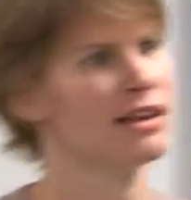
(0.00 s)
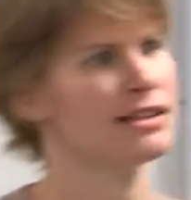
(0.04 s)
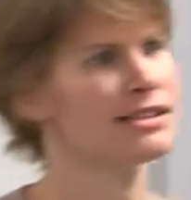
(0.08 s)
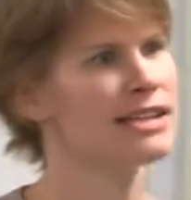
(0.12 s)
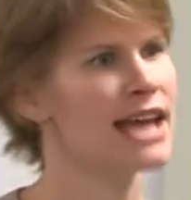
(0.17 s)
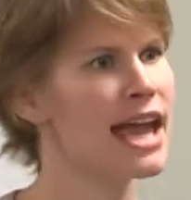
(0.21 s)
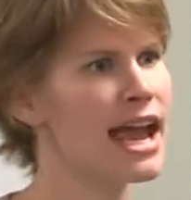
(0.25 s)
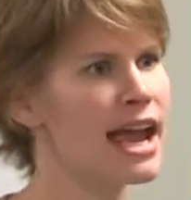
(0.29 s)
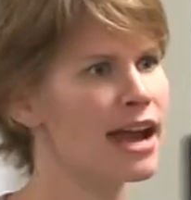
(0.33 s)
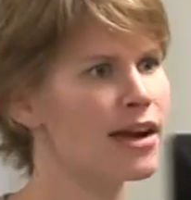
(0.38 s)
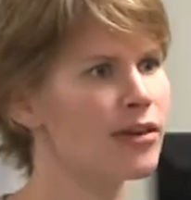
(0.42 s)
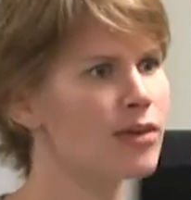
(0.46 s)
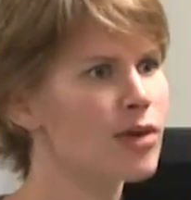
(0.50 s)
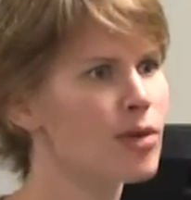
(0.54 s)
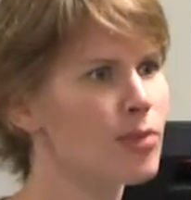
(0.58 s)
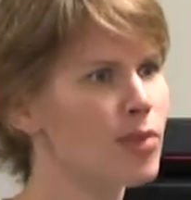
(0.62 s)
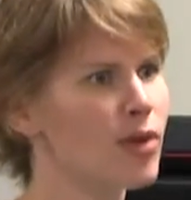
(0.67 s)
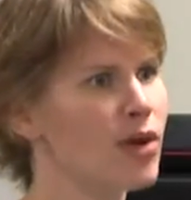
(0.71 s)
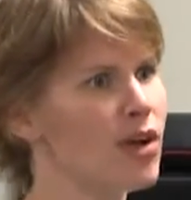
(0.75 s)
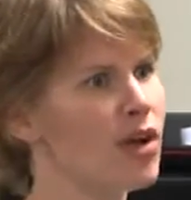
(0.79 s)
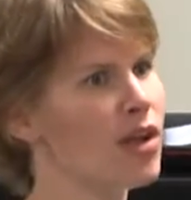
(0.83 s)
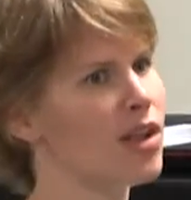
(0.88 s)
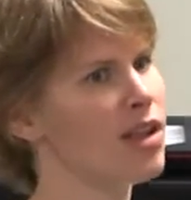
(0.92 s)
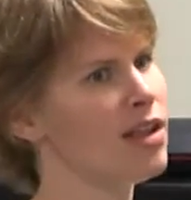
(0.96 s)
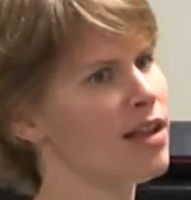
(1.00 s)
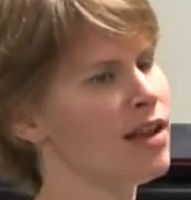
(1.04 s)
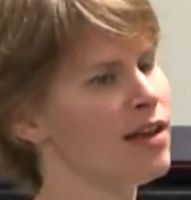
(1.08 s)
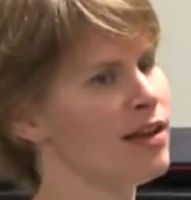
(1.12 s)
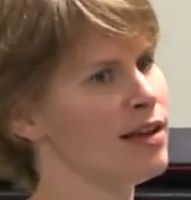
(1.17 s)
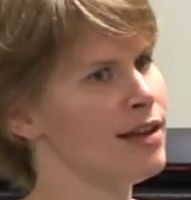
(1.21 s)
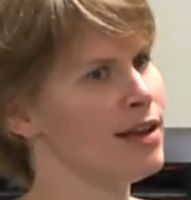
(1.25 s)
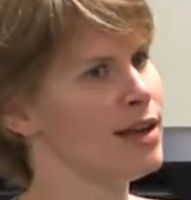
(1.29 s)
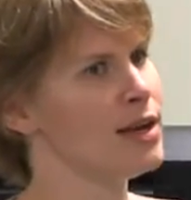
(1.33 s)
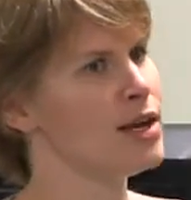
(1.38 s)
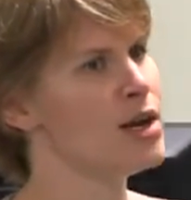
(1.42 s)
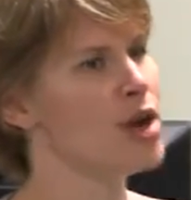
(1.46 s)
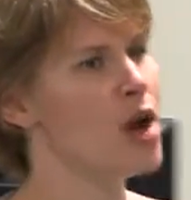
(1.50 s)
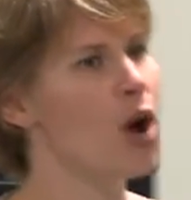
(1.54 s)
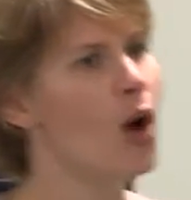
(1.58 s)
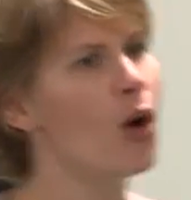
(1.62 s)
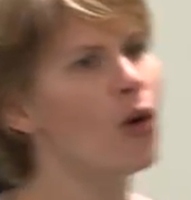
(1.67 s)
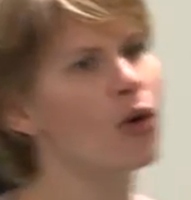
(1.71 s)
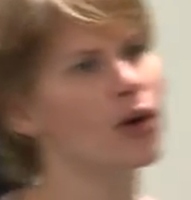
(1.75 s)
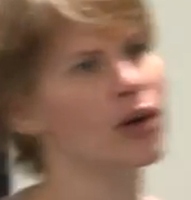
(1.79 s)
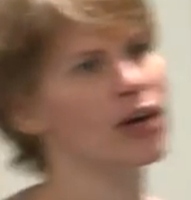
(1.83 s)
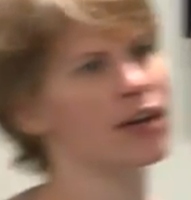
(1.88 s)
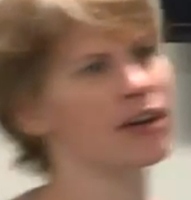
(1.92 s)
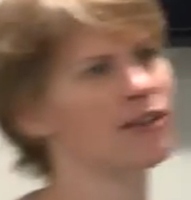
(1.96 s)
terrible,
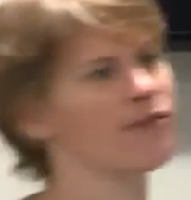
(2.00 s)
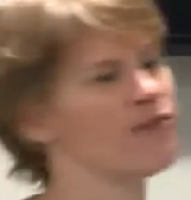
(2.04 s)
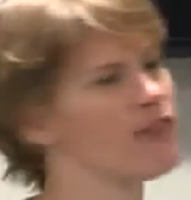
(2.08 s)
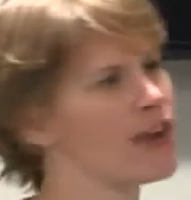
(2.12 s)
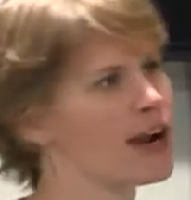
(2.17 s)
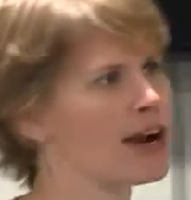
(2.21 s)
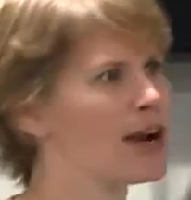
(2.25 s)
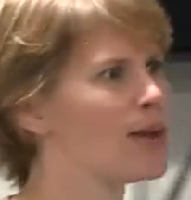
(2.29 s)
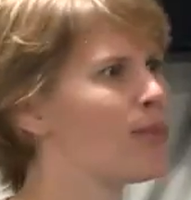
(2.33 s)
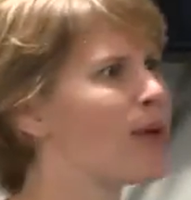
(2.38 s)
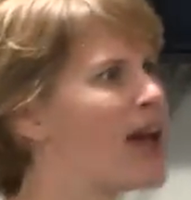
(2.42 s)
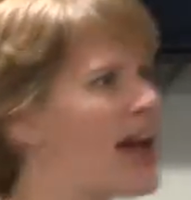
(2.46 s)
no good, very